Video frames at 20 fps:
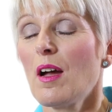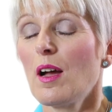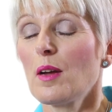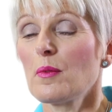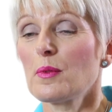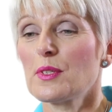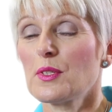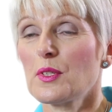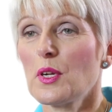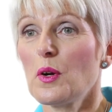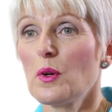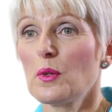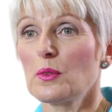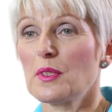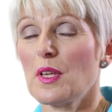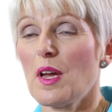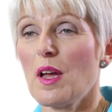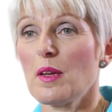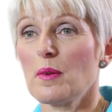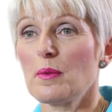I was
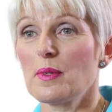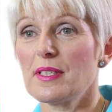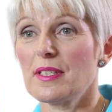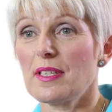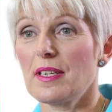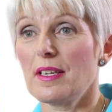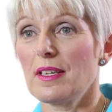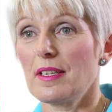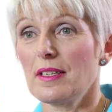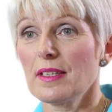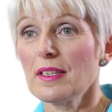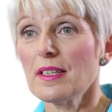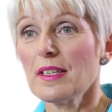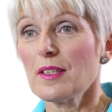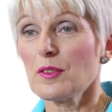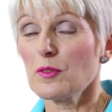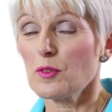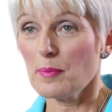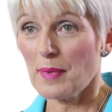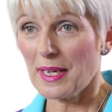told that I was a
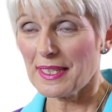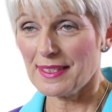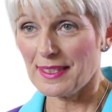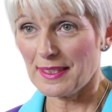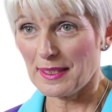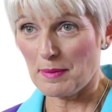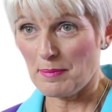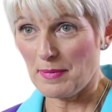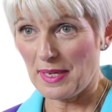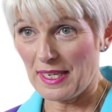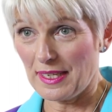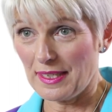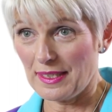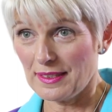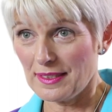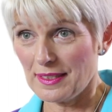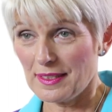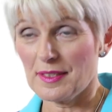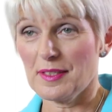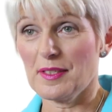dramatic
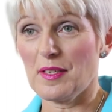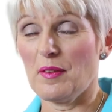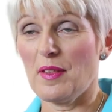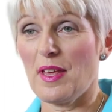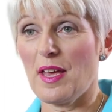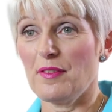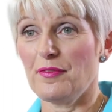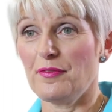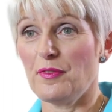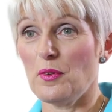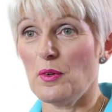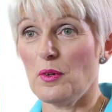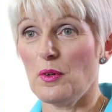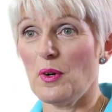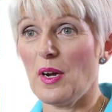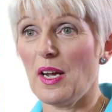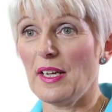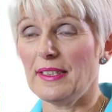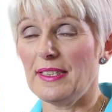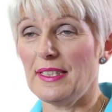gamine, so
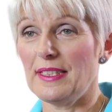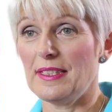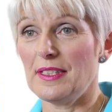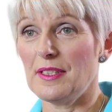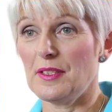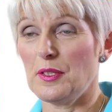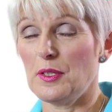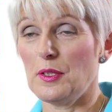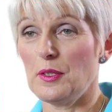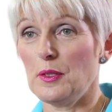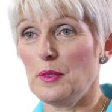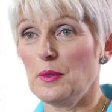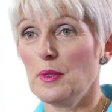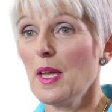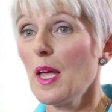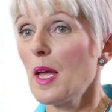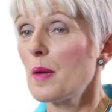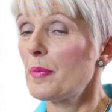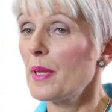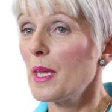therefore I needed to
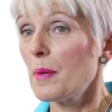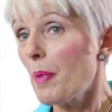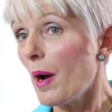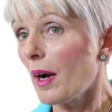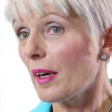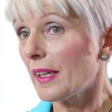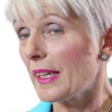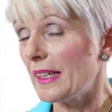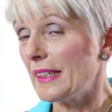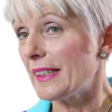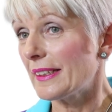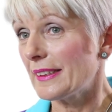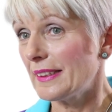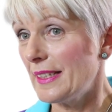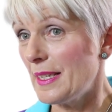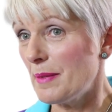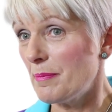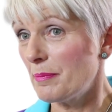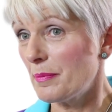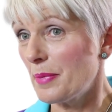be a punky
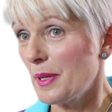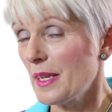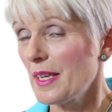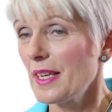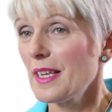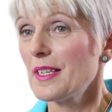little imp.